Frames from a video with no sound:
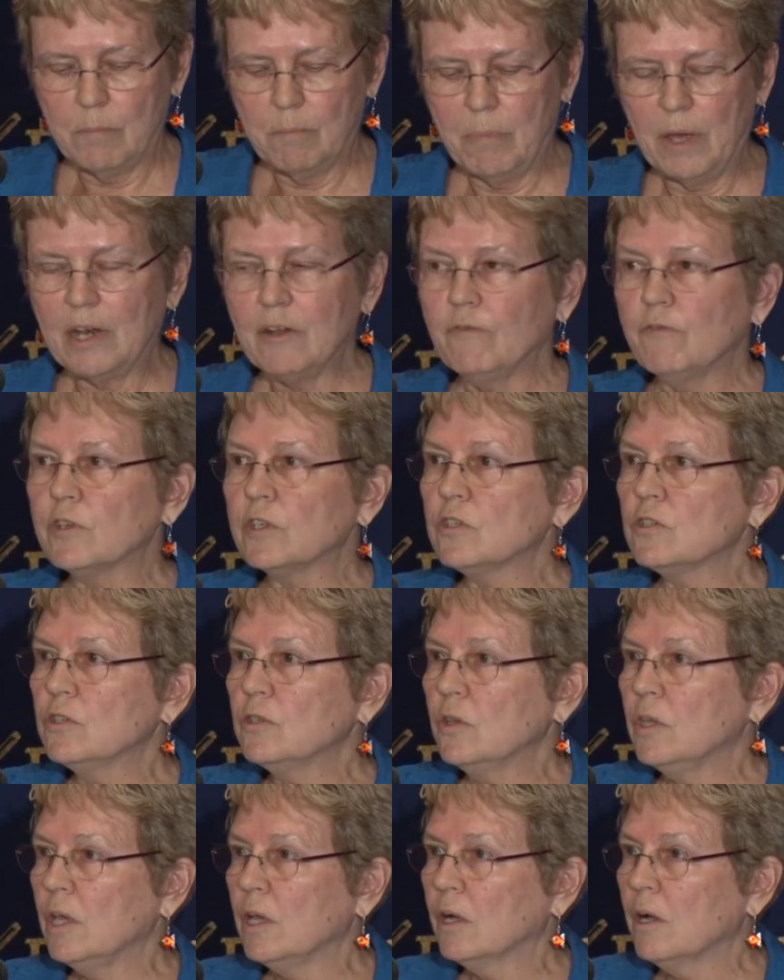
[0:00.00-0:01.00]
benefits to
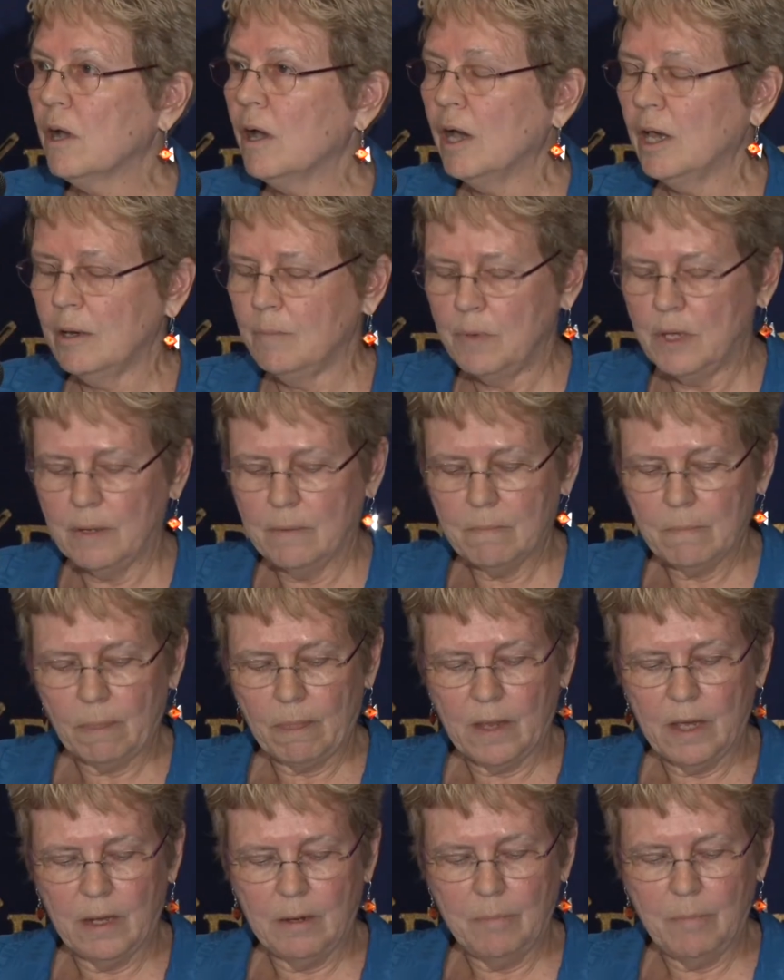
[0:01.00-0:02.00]
the economy,
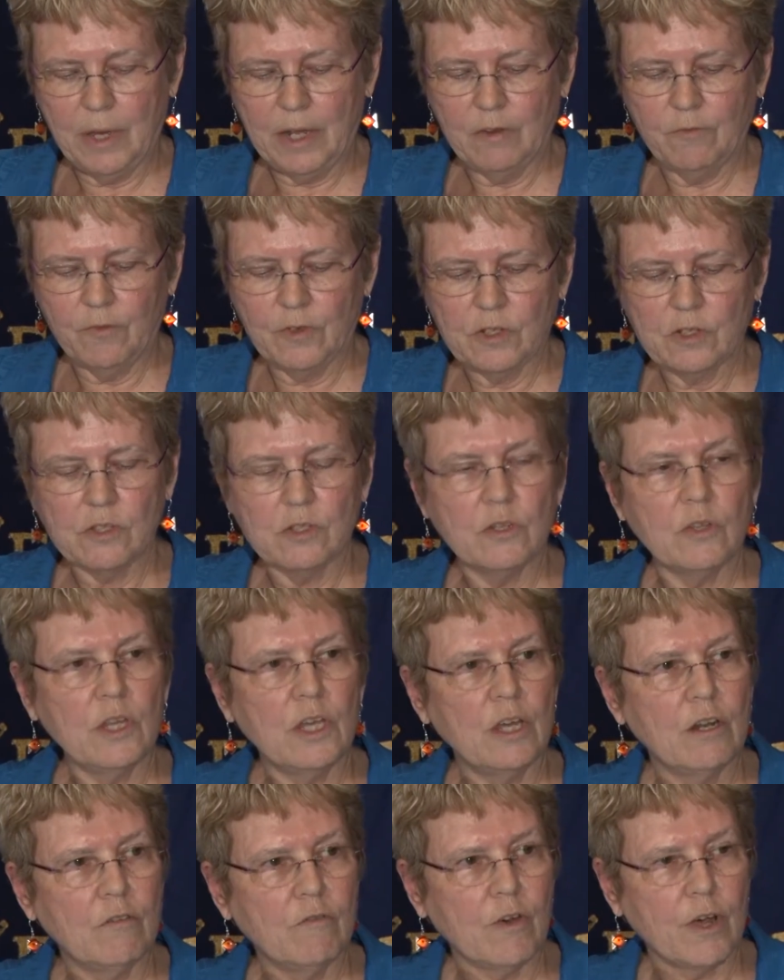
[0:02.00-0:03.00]
and benefits to the
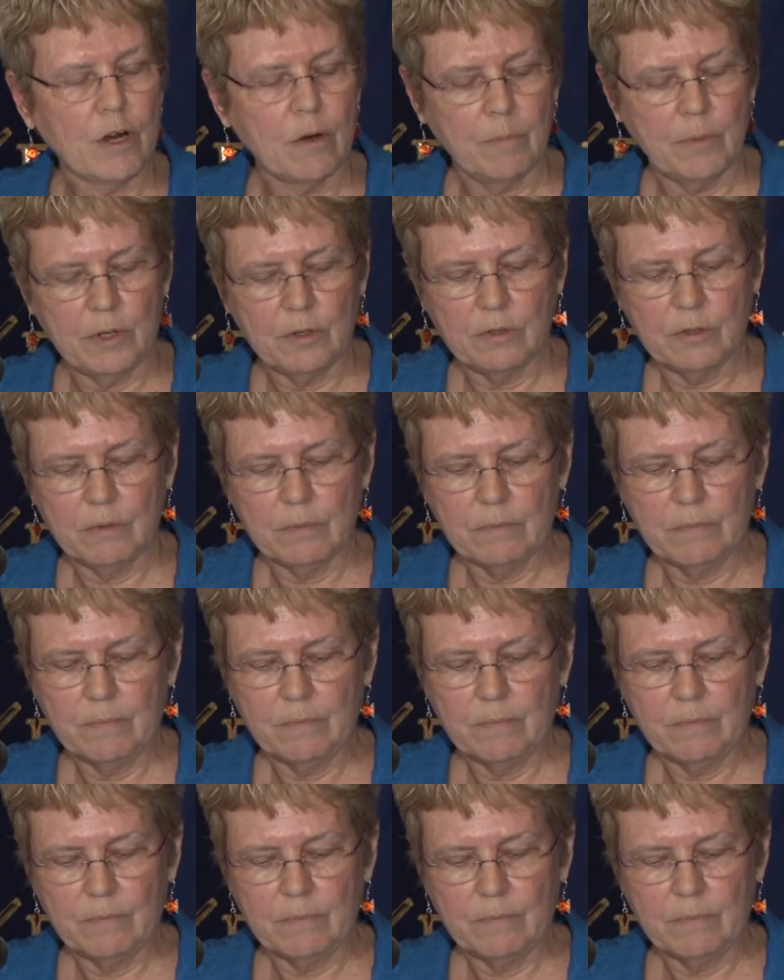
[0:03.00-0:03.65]
environment.